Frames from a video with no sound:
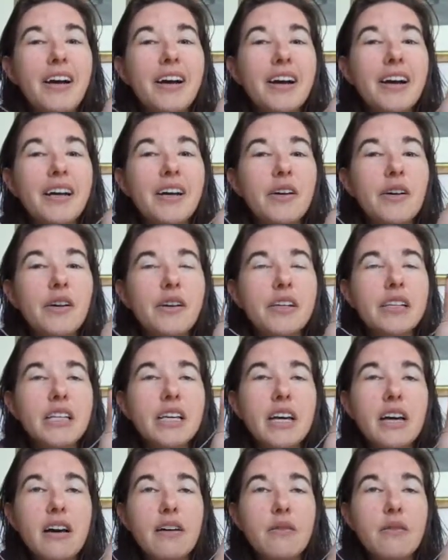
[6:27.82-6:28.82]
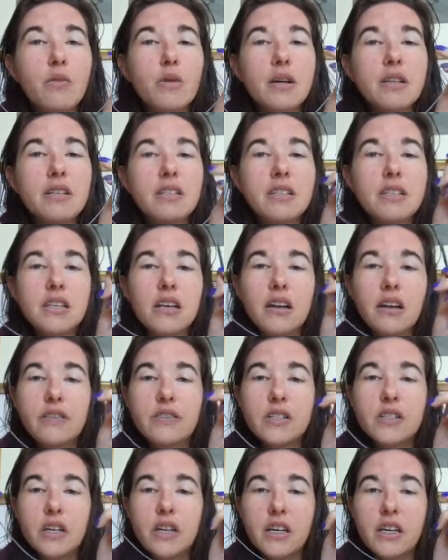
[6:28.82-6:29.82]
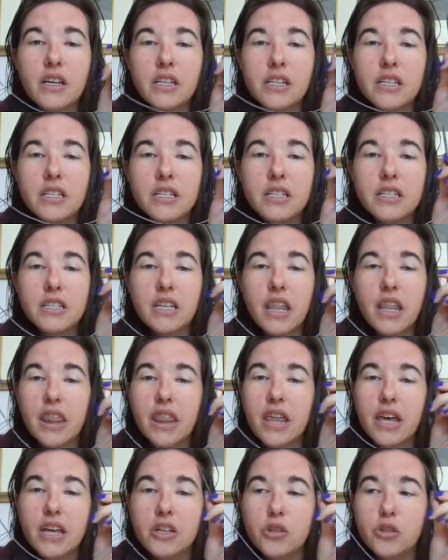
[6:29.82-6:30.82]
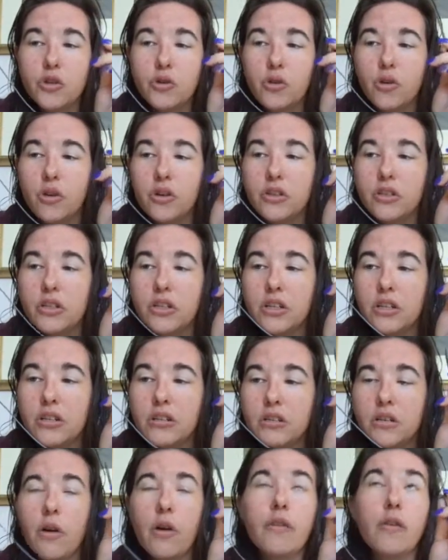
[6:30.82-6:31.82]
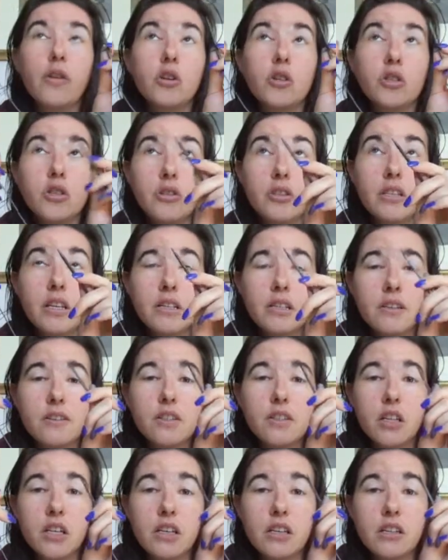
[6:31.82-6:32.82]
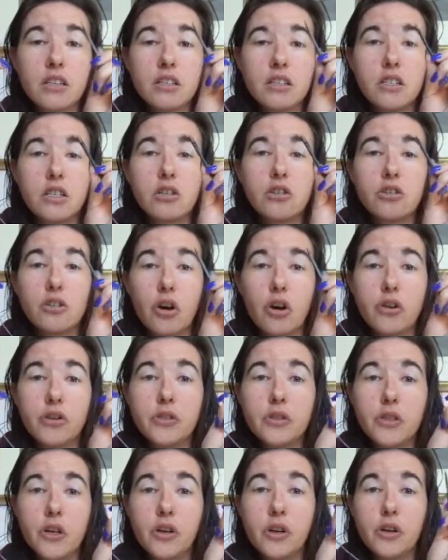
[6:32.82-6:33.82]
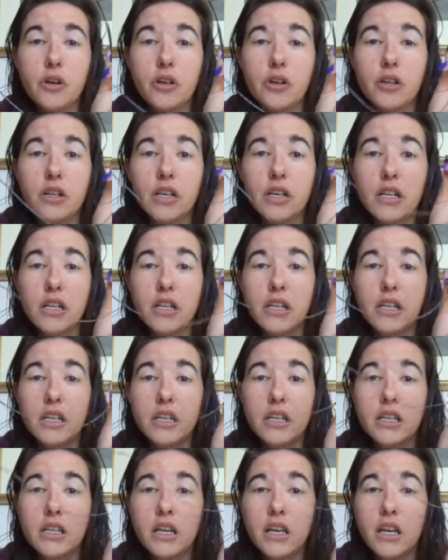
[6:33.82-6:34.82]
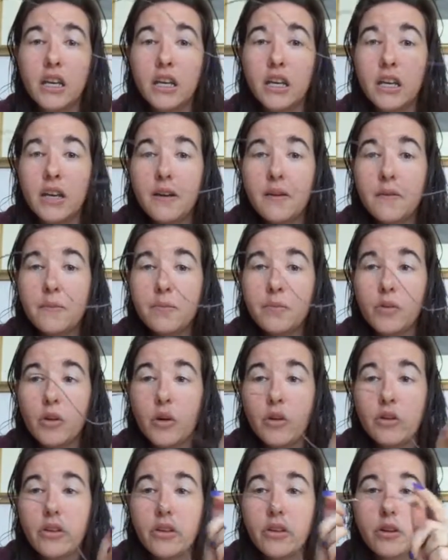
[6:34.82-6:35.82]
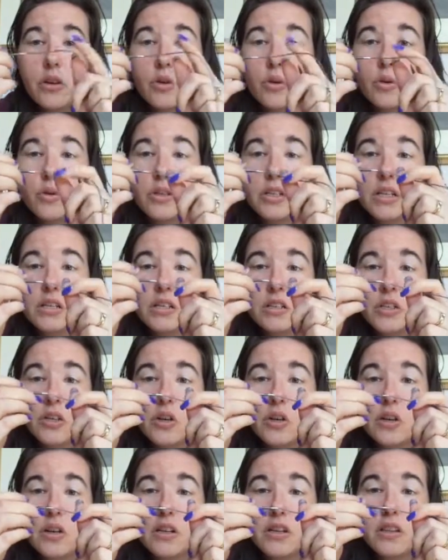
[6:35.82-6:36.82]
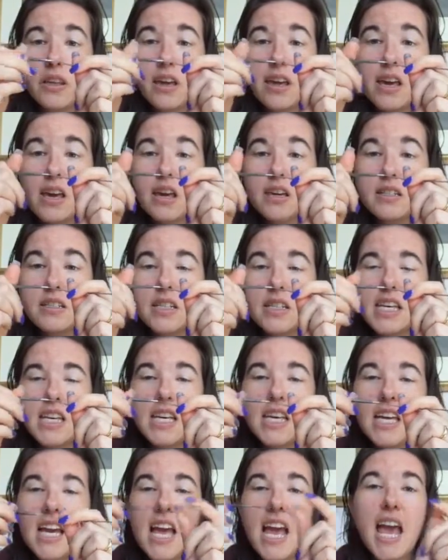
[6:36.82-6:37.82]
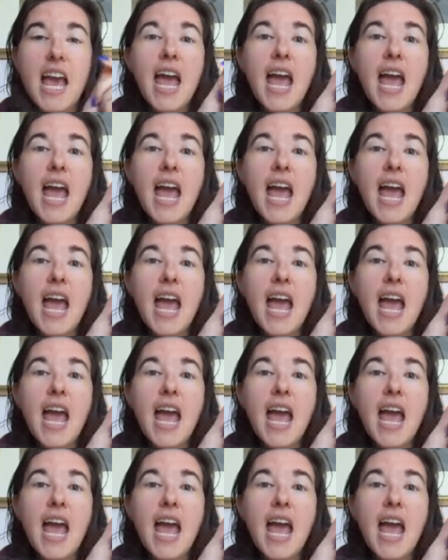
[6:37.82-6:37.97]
I only have one set of circulars that do not, no, I've got two sets of circulars that don't turn in, or that the cord doesn't turn in their housing,